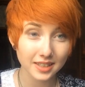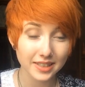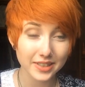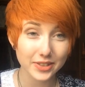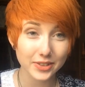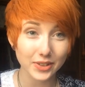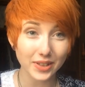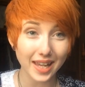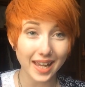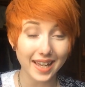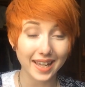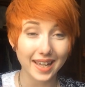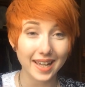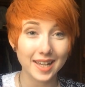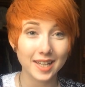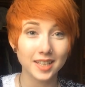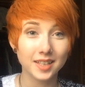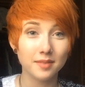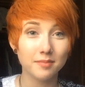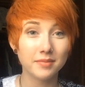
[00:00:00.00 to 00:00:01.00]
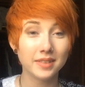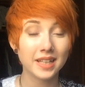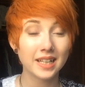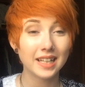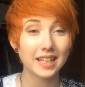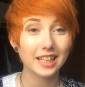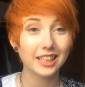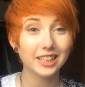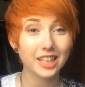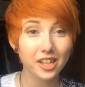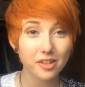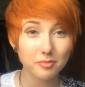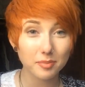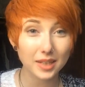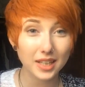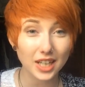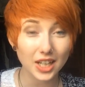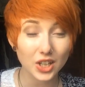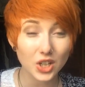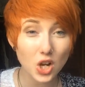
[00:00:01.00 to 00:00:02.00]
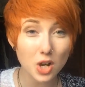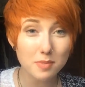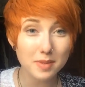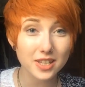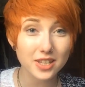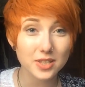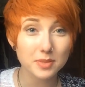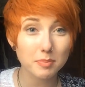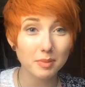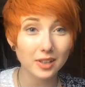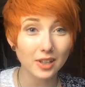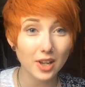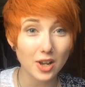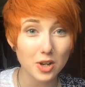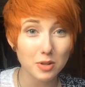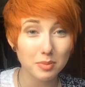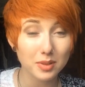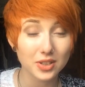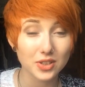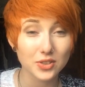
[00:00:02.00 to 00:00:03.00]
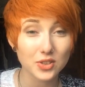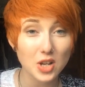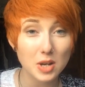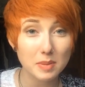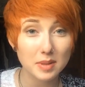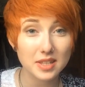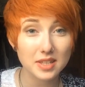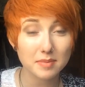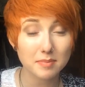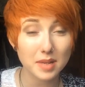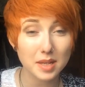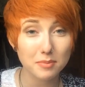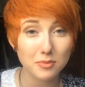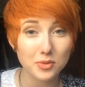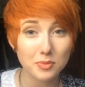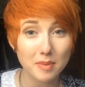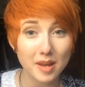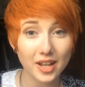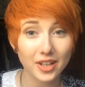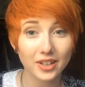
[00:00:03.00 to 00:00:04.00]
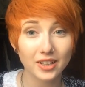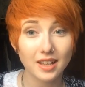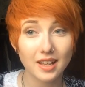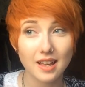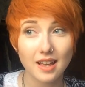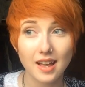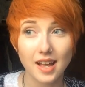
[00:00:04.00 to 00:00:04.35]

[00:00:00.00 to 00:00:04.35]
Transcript: So yeah, leave me comments below, because comments make me smile,